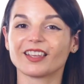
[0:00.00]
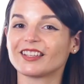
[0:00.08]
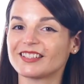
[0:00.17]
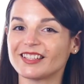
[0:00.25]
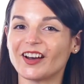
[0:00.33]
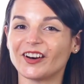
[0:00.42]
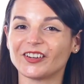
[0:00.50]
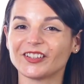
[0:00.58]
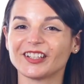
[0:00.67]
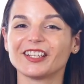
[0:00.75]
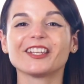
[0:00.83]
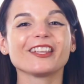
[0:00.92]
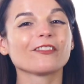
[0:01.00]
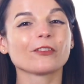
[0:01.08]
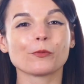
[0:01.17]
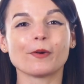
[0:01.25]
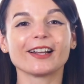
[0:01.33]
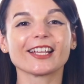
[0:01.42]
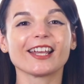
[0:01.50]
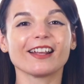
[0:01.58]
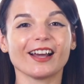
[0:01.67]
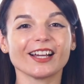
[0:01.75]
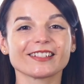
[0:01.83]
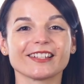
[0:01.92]
So, if you want to get
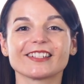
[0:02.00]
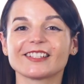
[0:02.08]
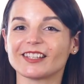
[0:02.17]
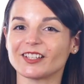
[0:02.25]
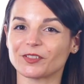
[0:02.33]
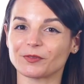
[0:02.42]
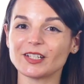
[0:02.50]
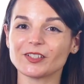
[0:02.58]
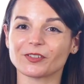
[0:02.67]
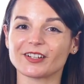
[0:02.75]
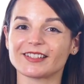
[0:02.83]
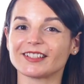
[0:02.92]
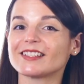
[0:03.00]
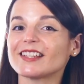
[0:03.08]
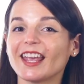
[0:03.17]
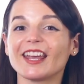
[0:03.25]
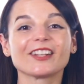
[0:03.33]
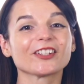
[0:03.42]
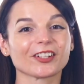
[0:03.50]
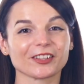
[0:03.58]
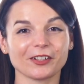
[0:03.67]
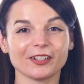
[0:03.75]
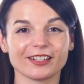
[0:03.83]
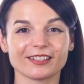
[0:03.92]
access to these resources and our
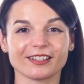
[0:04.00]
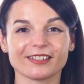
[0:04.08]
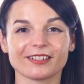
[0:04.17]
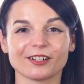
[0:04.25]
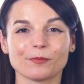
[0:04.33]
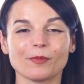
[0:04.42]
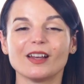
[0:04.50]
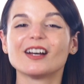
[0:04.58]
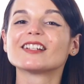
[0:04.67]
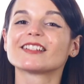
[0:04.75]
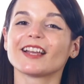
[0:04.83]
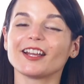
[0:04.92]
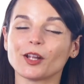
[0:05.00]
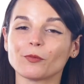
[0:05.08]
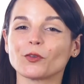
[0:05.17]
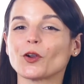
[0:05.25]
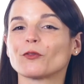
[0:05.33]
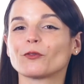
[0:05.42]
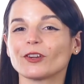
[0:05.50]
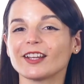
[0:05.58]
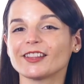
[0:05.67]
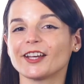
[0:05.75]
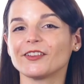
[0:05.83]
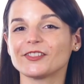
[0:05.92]
learning system, sign up for a free
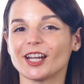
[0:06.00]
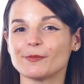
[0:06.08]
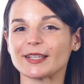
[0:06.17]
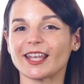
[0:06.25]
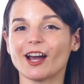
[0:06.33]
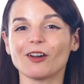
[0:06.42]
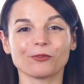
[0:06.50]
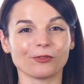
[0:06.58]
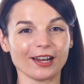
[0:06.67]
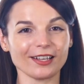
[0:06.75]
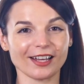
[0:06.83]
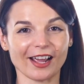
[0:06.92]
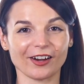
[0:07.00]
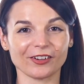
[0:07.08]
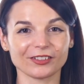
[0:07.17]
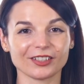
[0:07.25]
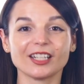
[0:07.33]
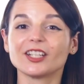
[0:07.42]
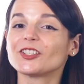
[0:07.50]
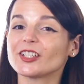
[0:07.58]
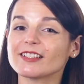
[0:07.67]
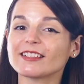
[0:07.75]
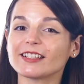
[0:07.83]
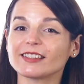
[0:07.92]
lifetime account right now.
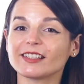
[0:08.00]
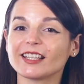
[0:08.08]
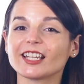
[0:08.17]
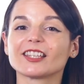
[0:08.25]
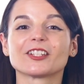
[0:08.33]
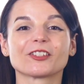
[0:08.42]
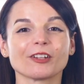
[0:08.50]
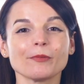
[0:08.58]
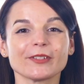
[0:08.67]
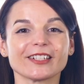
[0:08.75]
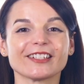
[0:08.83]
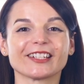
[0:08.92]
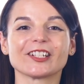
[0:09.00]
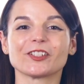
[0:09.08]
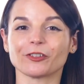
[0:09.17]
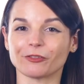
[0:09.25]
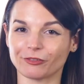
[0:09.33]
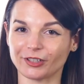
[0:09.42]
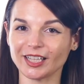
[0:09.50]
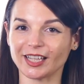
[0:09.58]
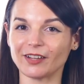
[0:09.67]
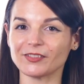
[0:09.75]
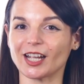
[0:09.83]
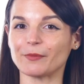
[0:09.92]
Just click the link in the description to get your free
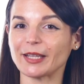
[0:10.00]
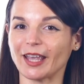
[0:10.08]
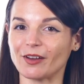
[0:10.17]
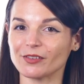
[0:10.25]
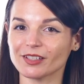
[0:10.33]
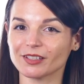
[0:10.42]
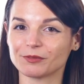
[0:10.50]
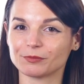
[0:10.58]
lifetime account.